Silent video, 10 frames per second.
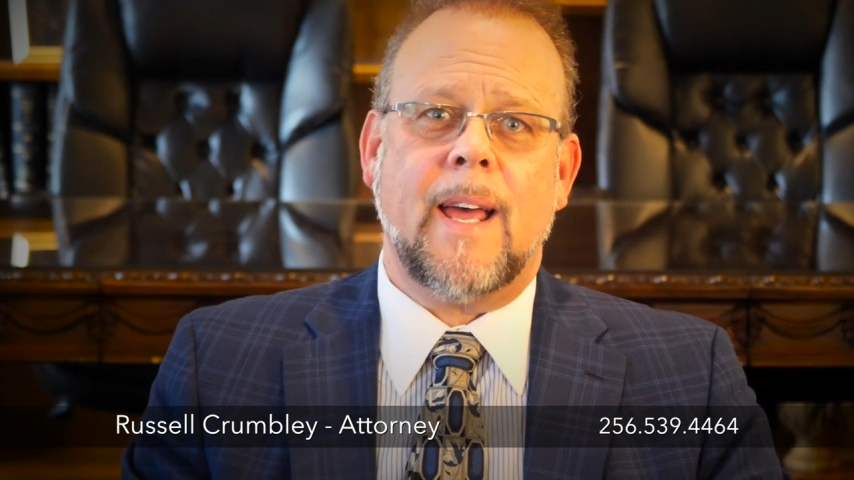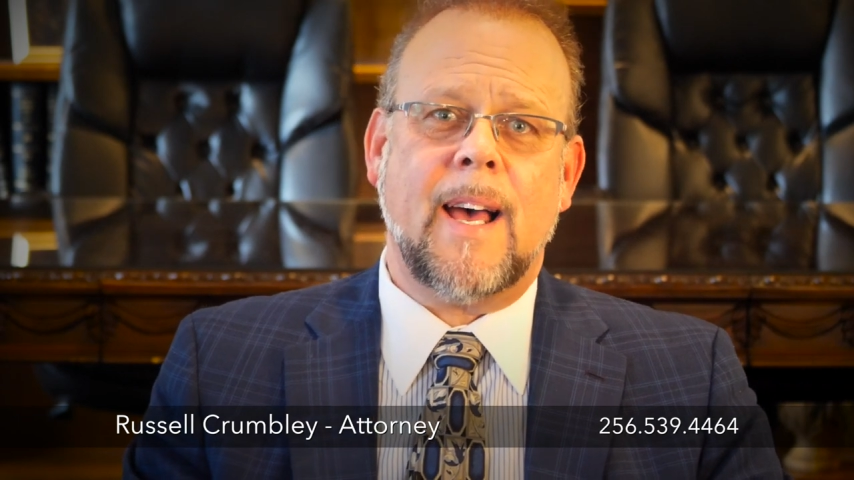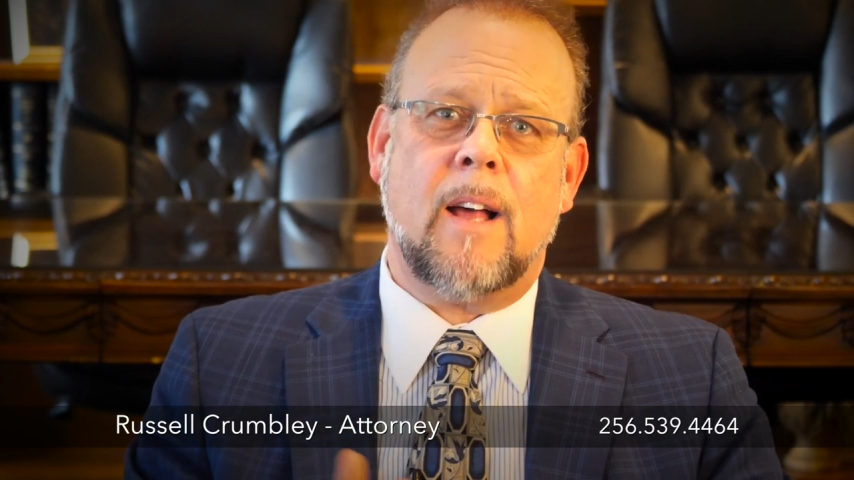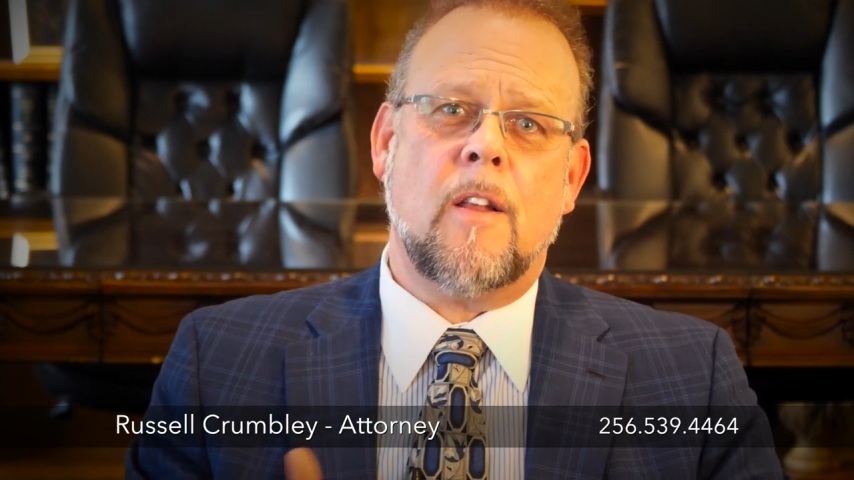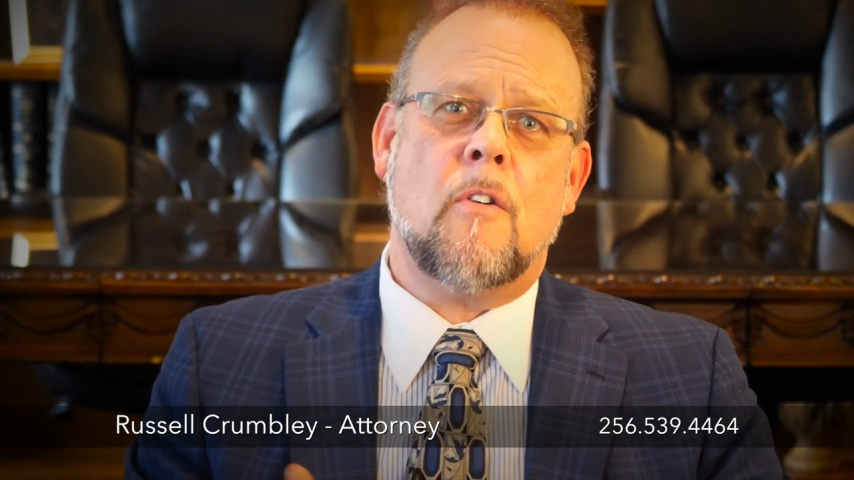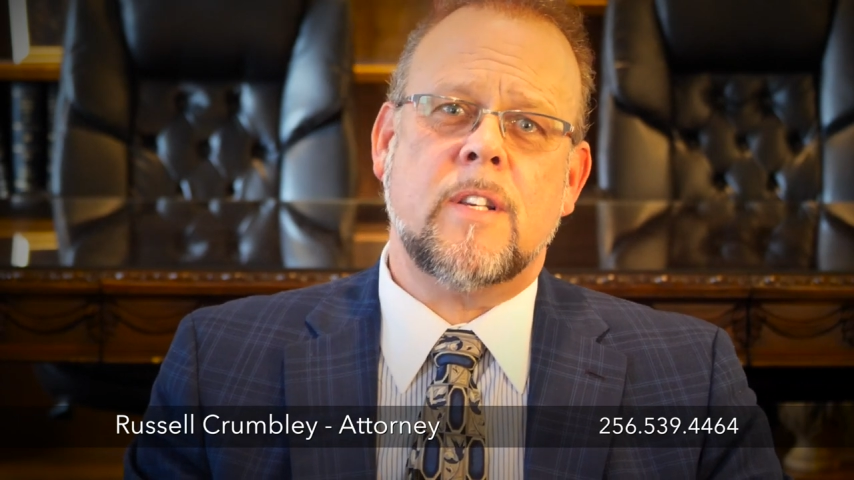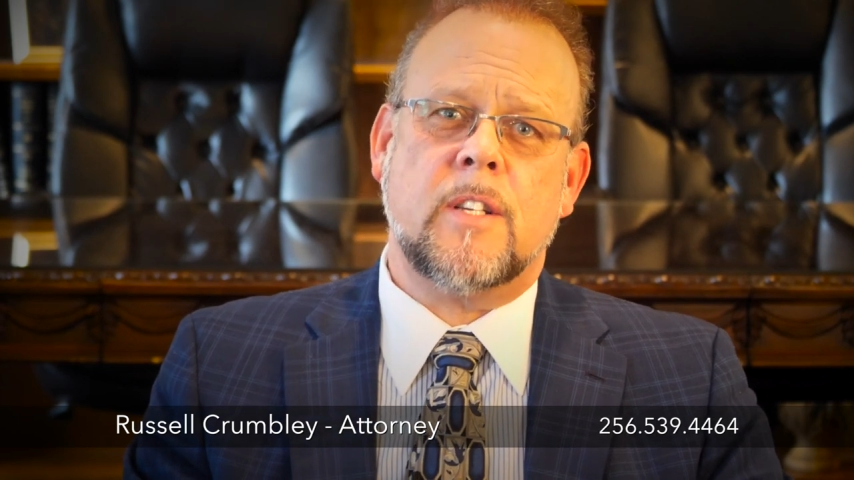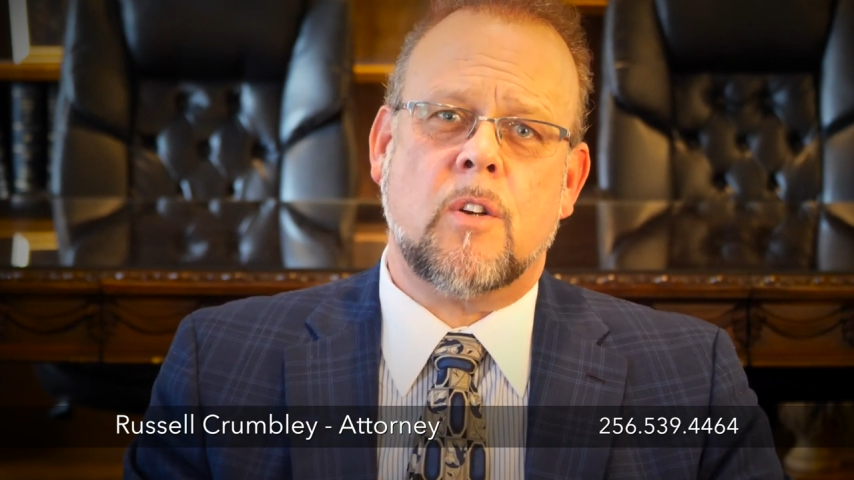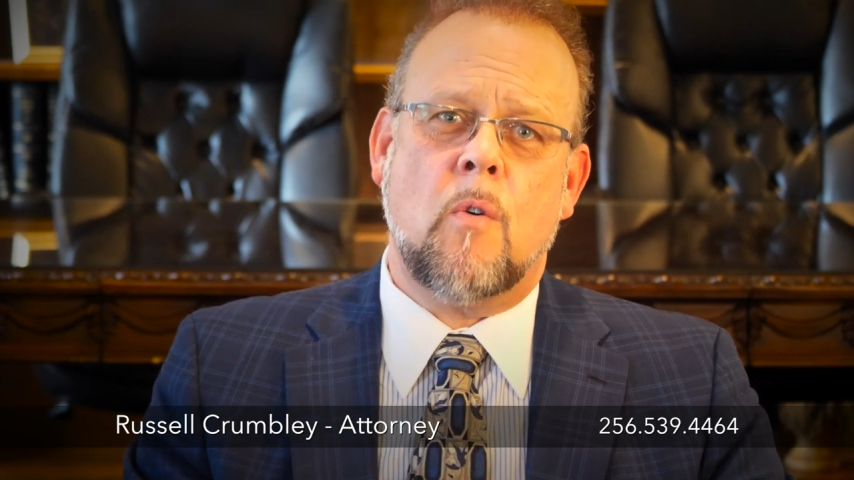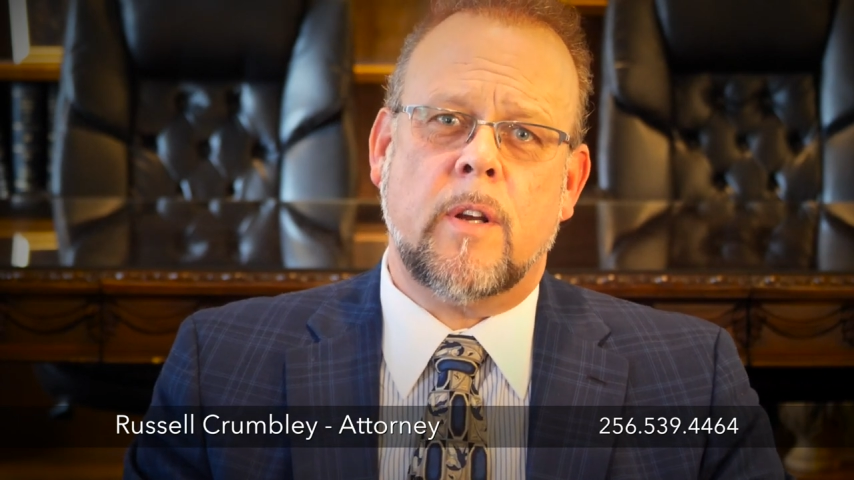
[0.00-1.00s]
How long is
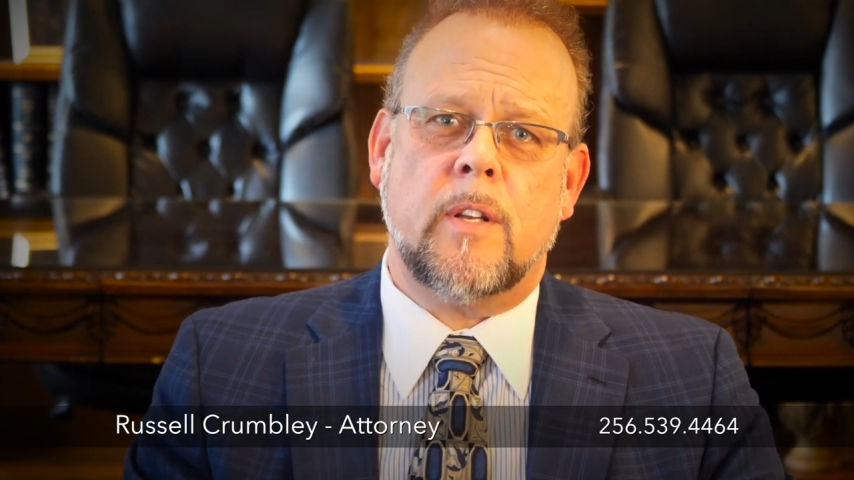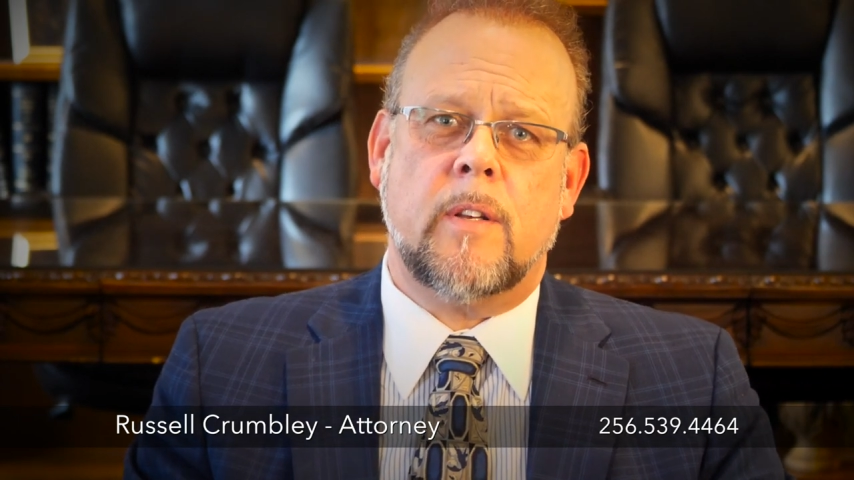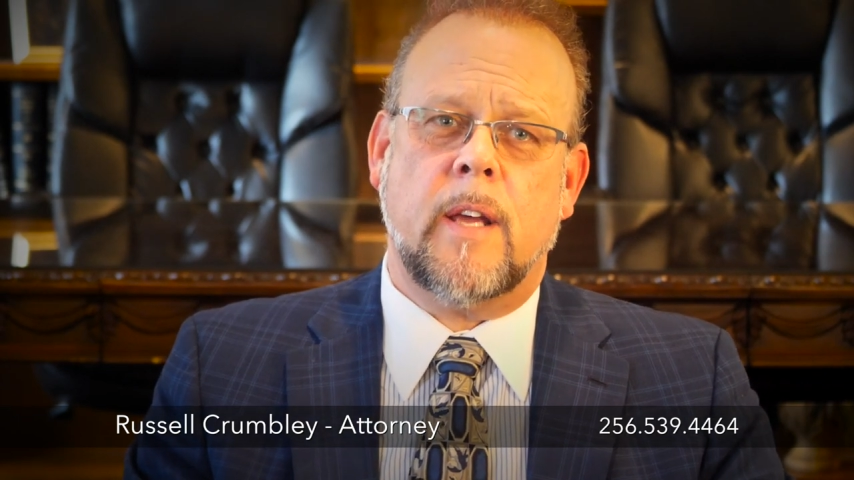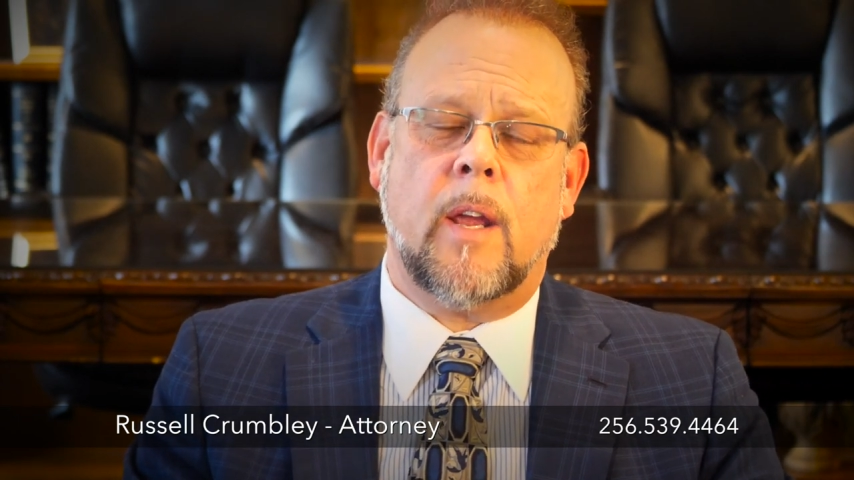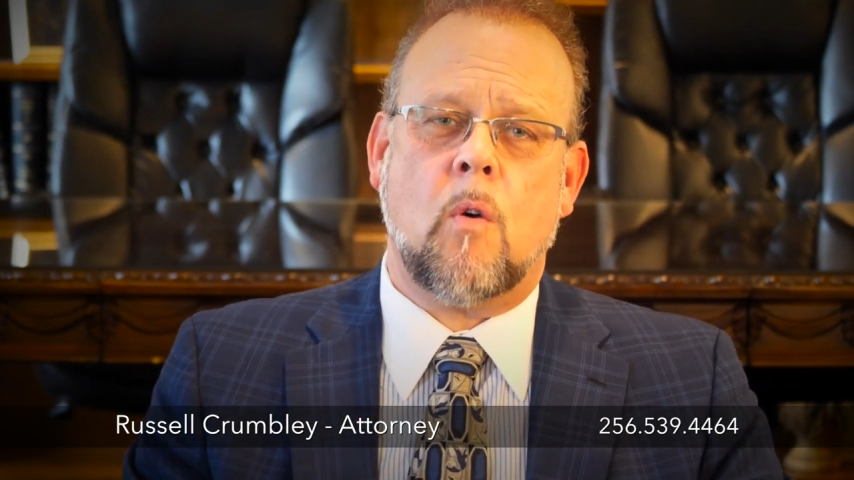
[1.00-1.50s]
it going to take?